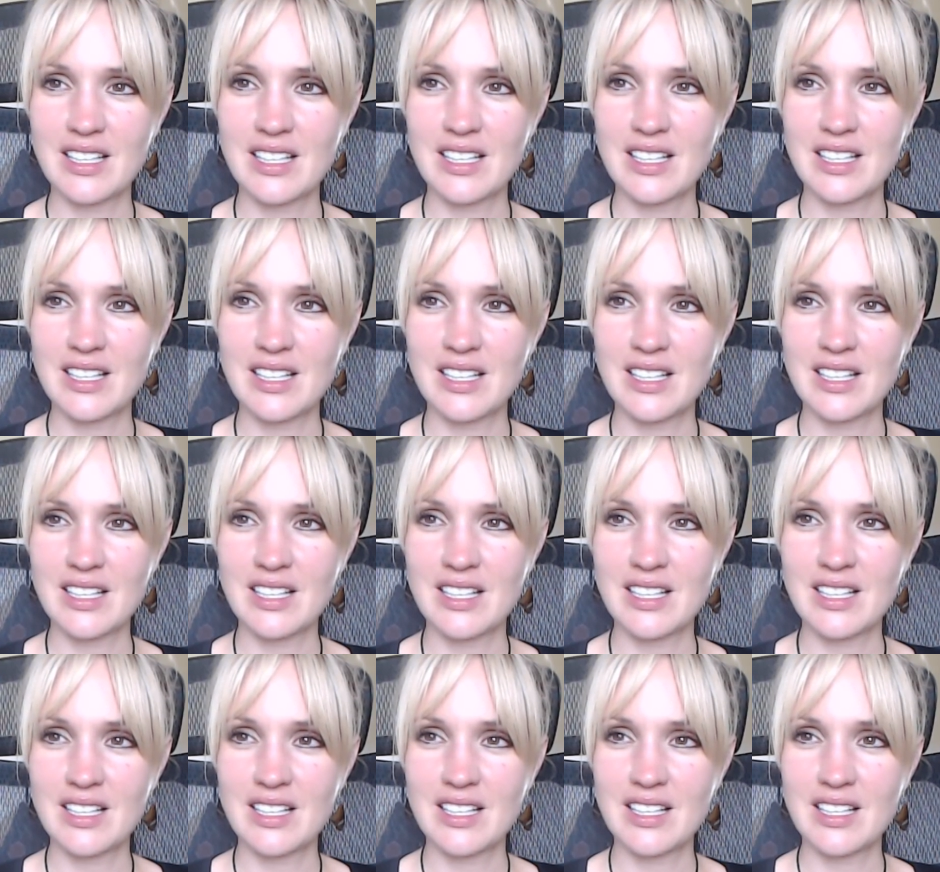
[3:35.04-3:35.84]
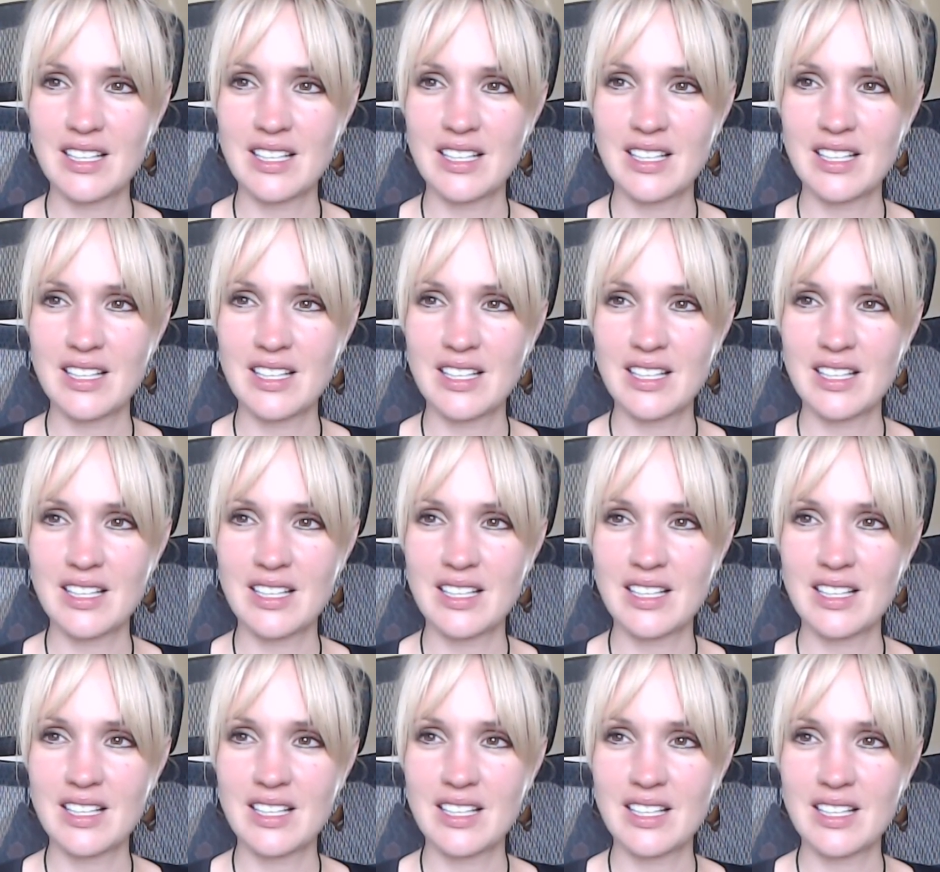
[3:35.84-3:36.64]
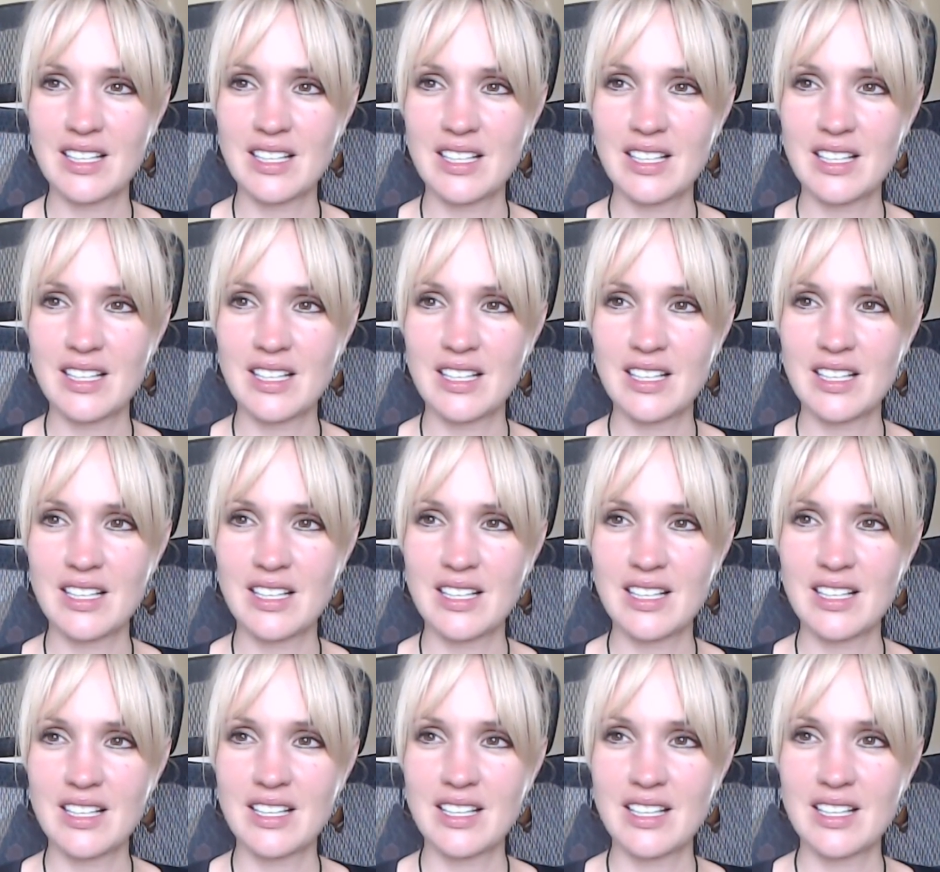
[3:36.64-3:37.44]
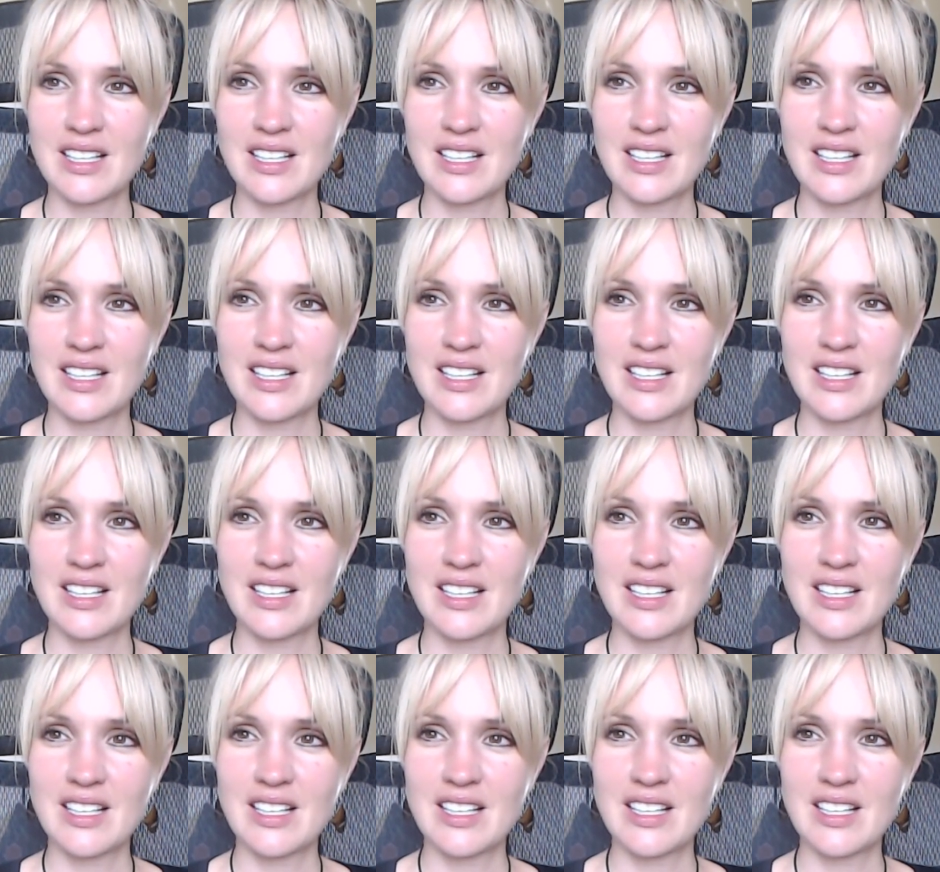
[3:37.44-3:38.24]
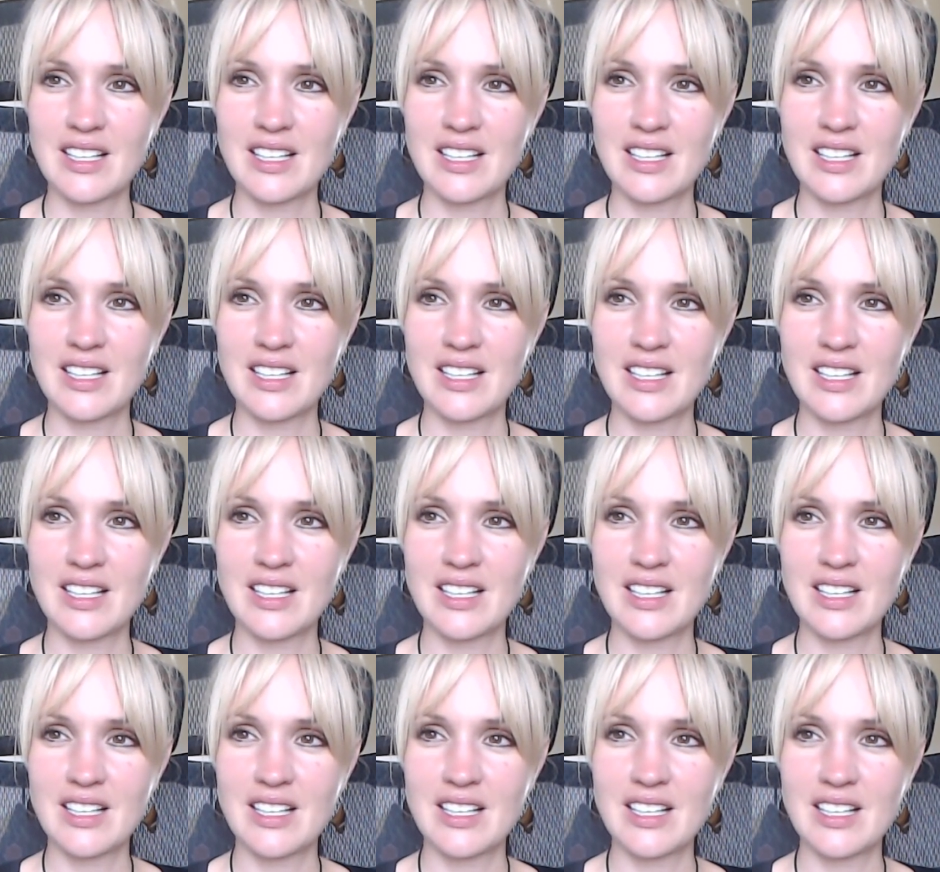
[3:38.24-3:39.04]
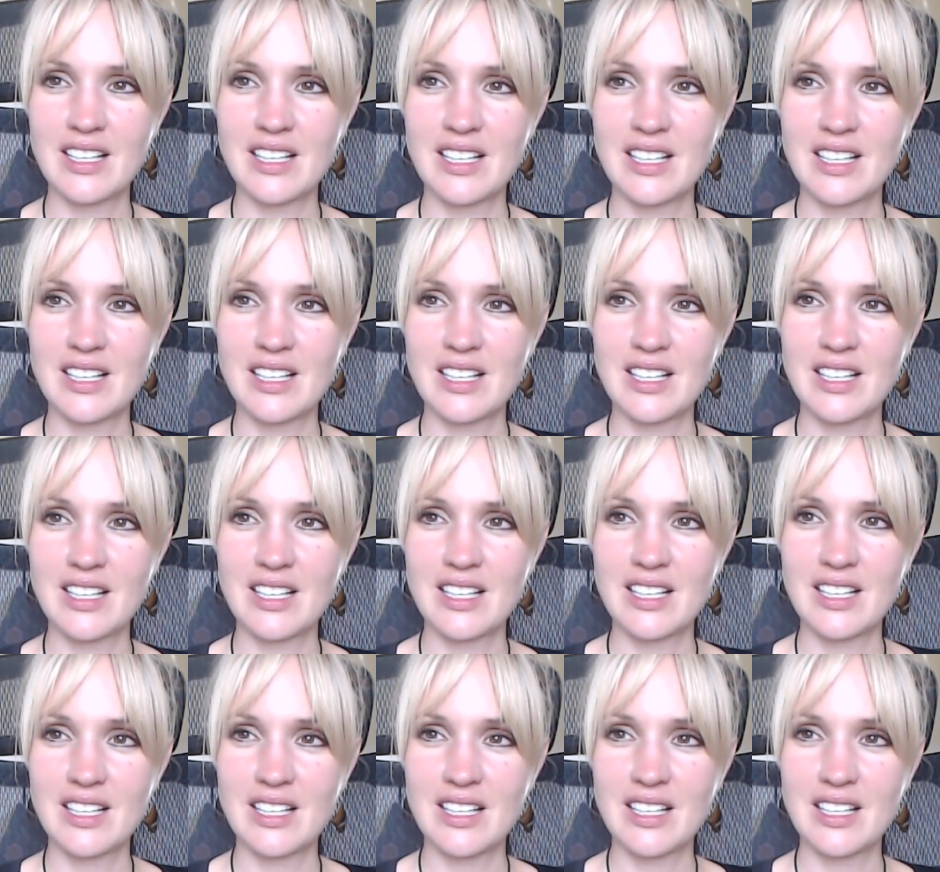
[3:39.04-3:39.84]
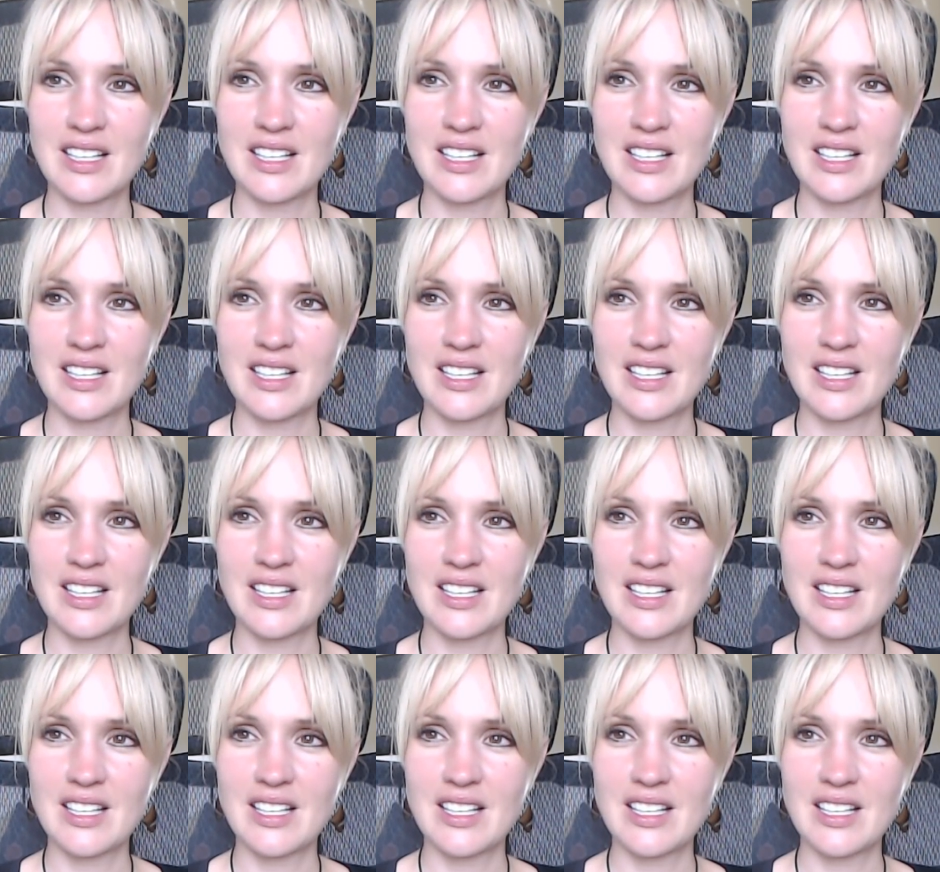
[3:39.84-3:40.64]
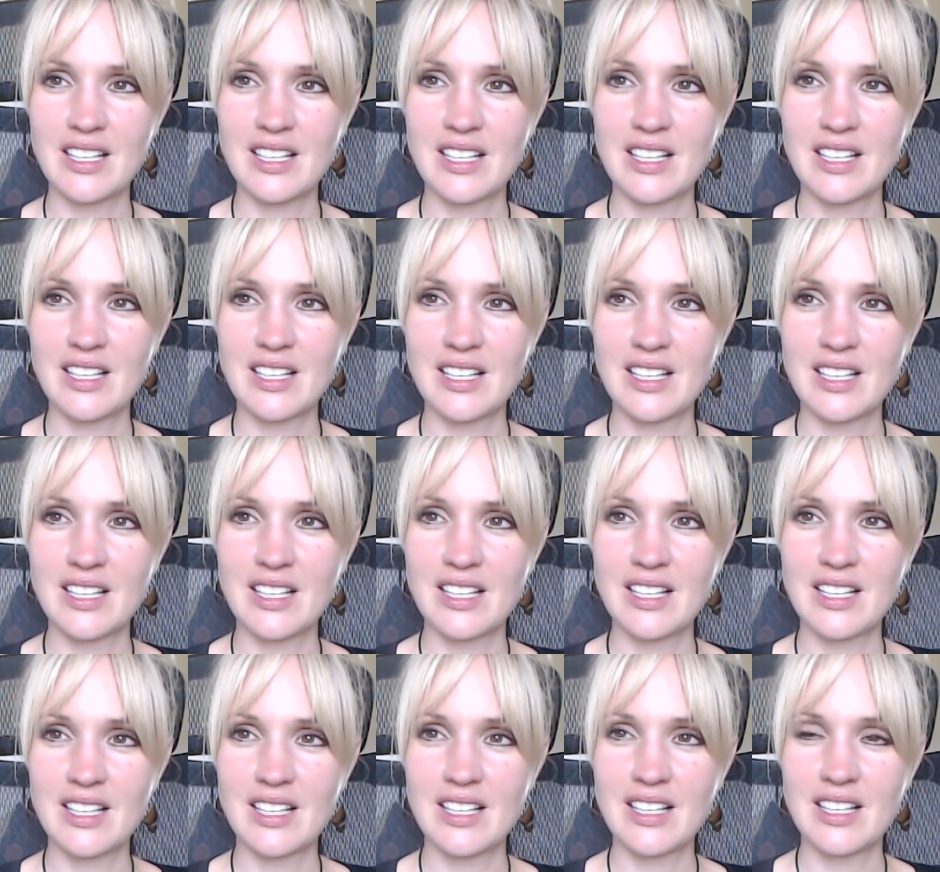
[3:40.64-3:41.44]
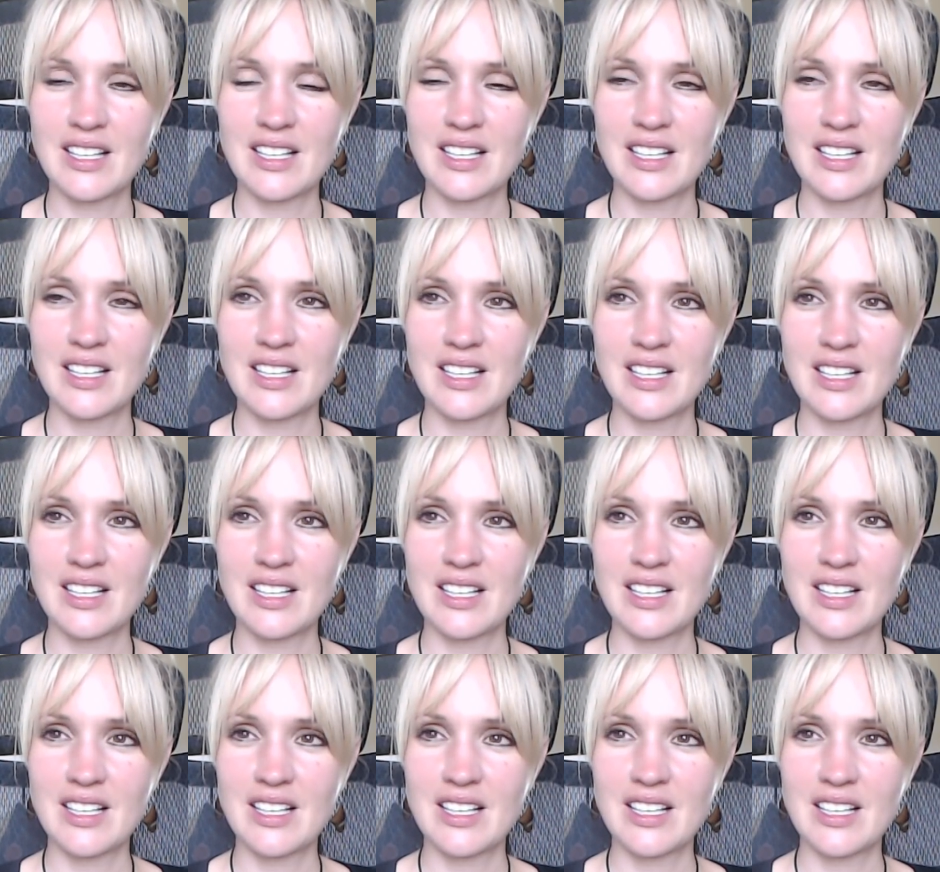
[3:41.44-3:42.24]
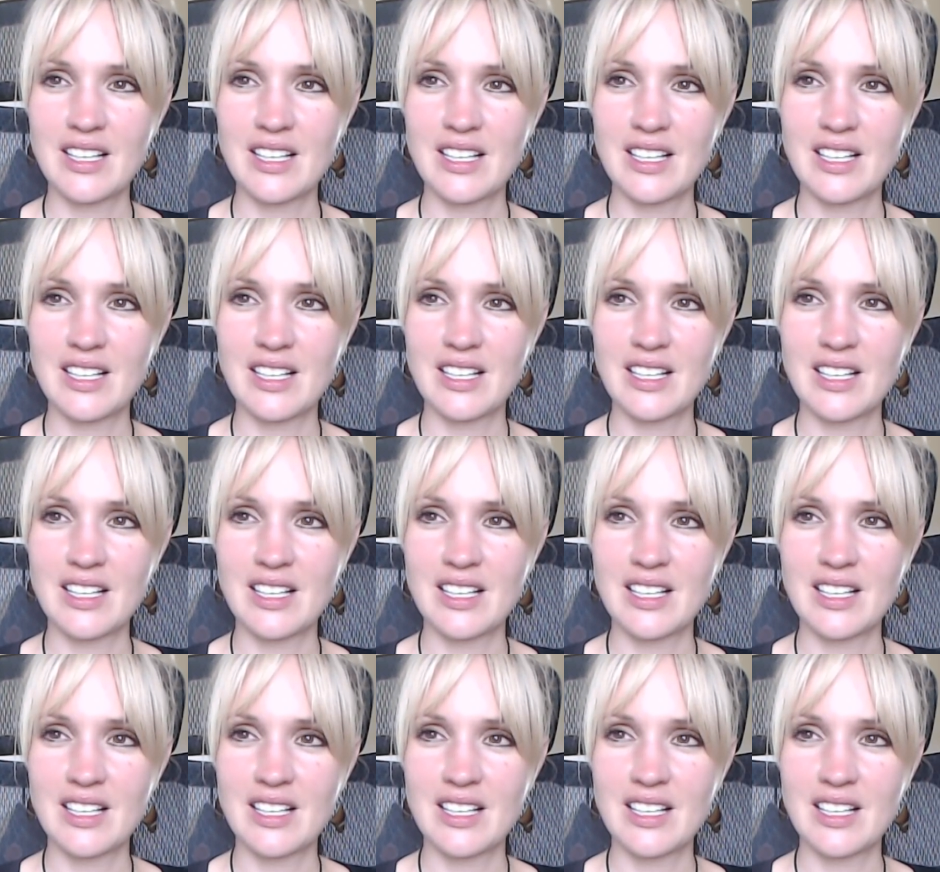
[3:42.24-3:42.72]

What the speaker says: (silence)